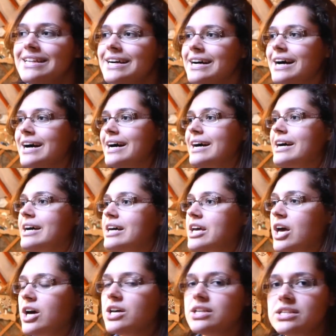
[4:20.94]

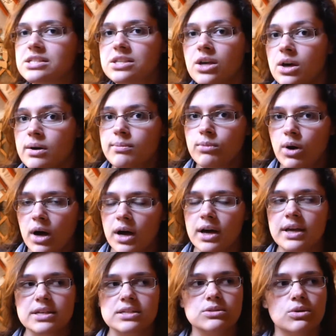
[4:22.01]
Because Moa
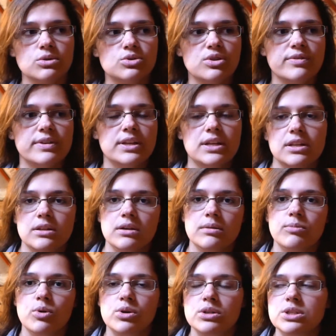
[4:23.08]
has not driven in
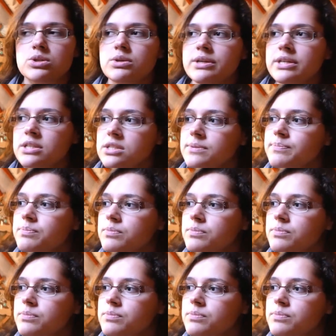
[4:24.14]
more than 2 years.